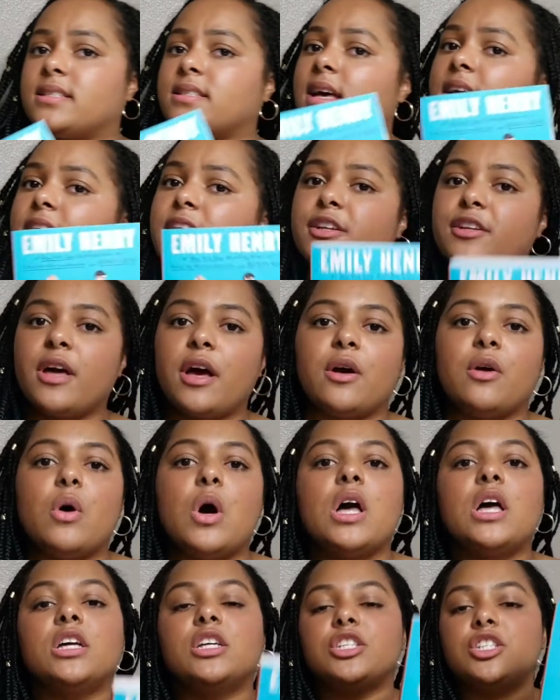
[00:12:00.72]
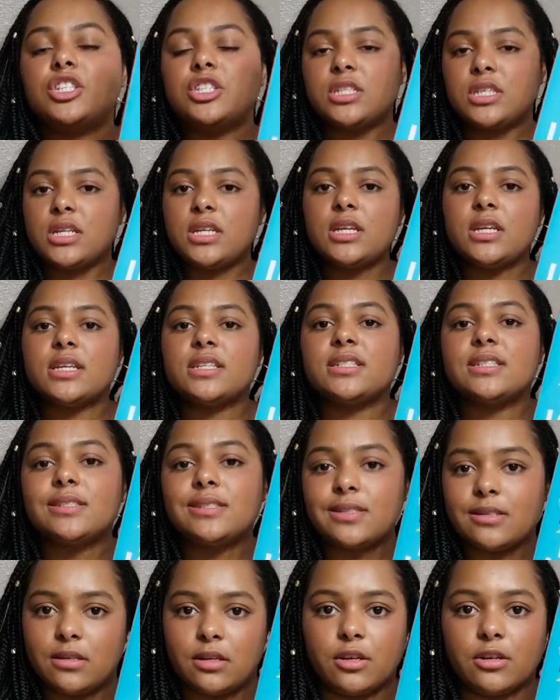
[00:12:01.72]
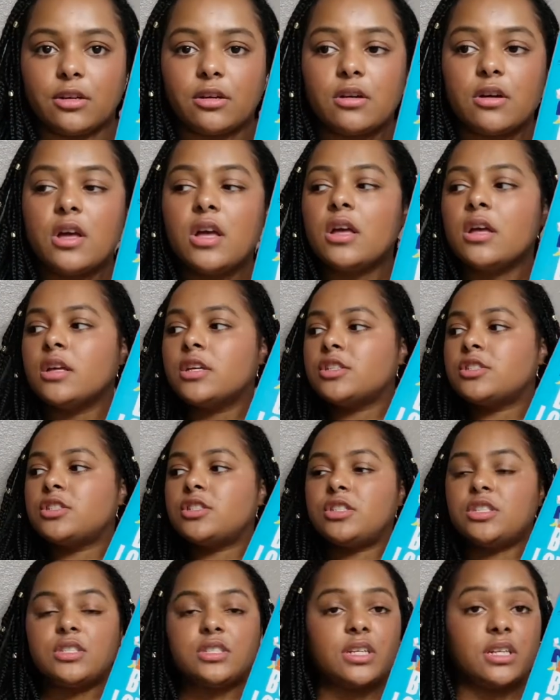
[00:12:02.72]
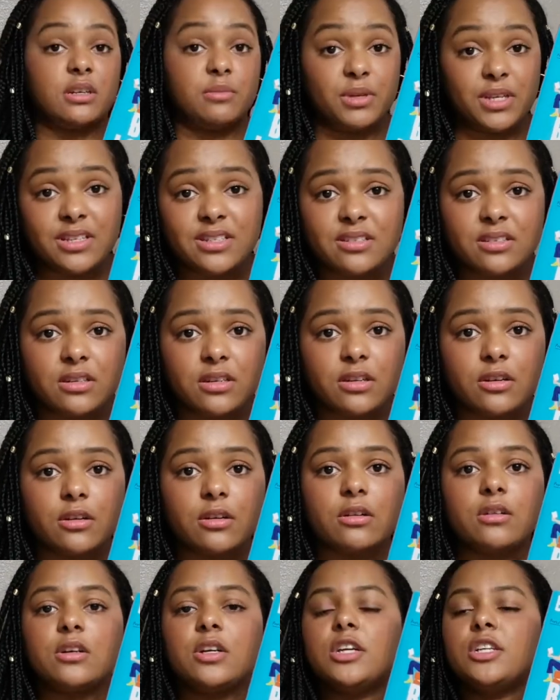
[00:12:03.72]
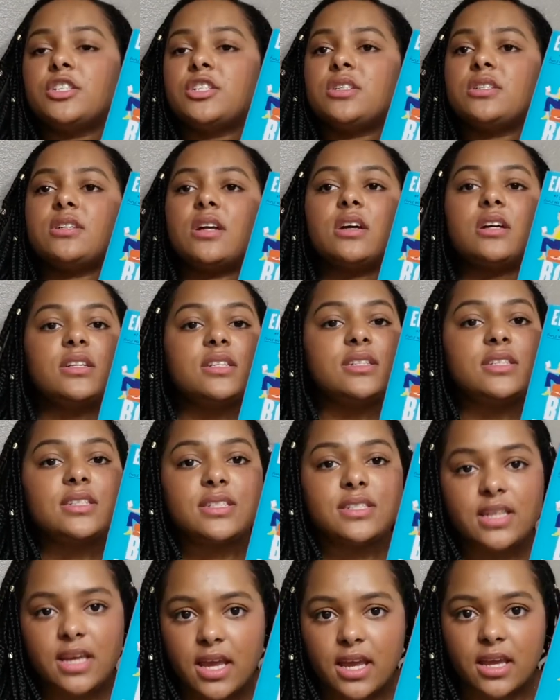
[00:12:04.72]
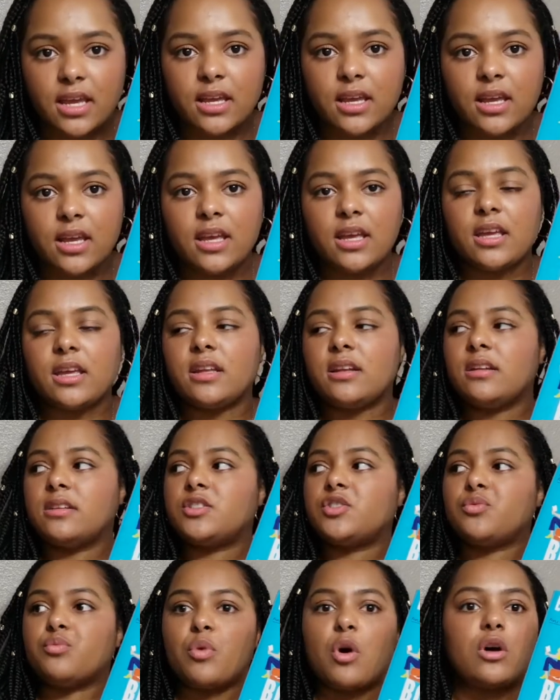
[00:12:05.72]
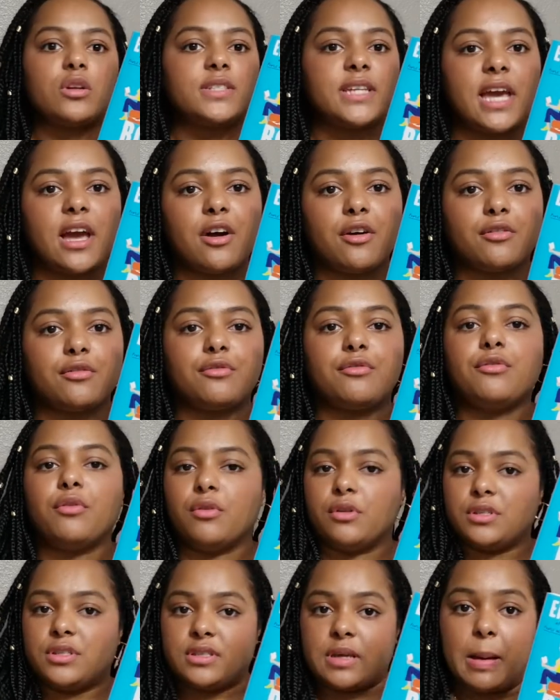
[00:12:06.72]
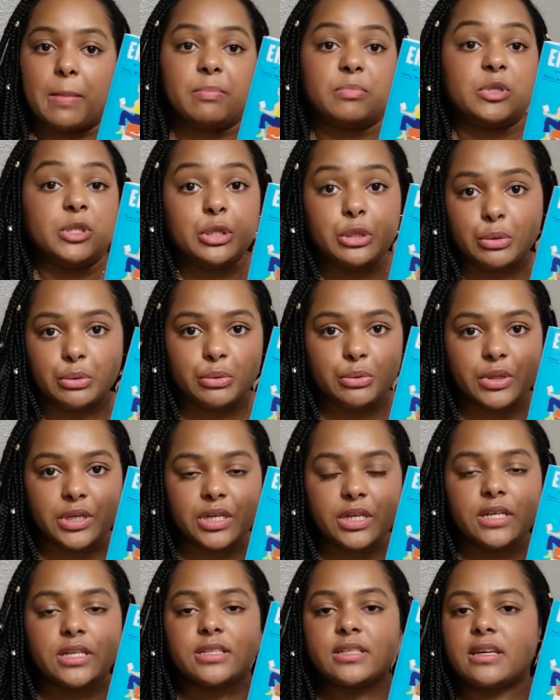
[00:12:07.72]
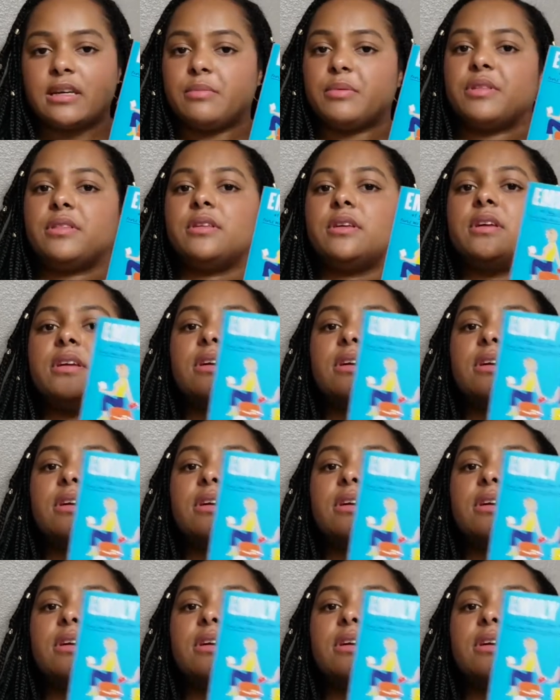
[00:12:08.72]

like, no, she is a city girl. She's gonna be a city girl. She's not gonna stay in a small town for some dude type of thing.